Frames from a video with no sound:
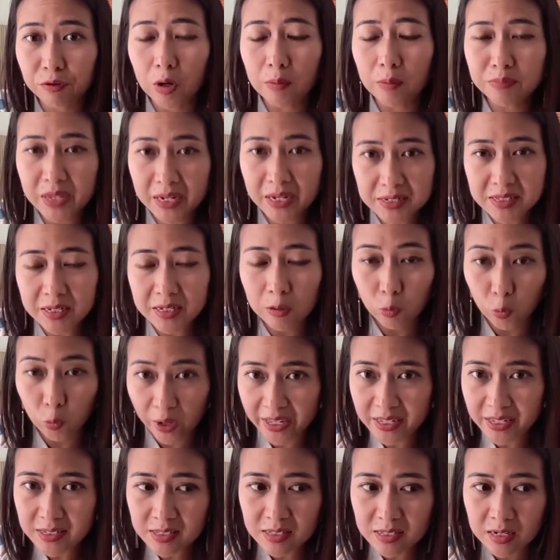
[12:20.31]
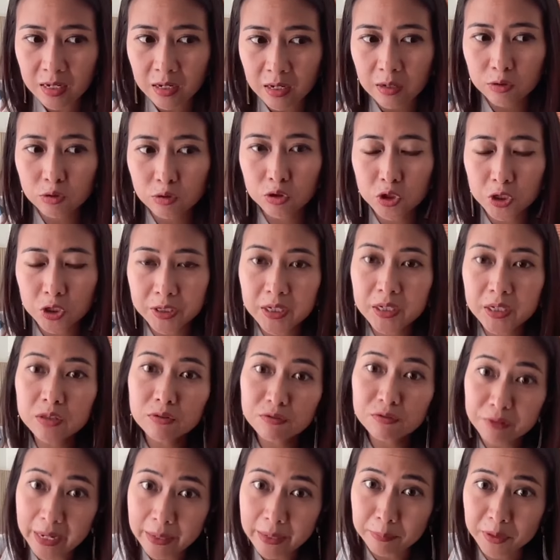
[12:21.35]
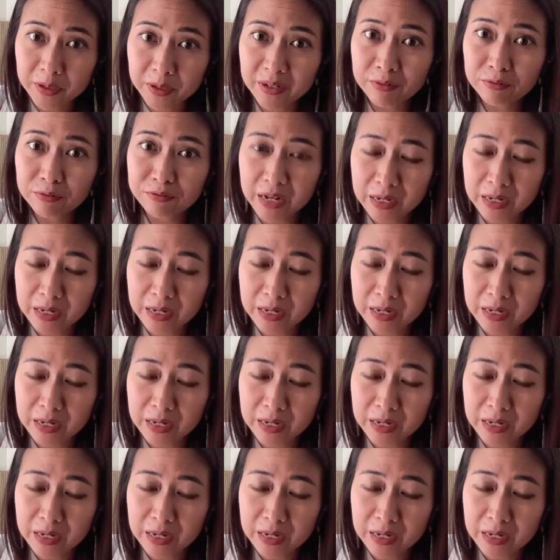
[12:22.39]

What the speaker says: from textile waste to turn it into fiber,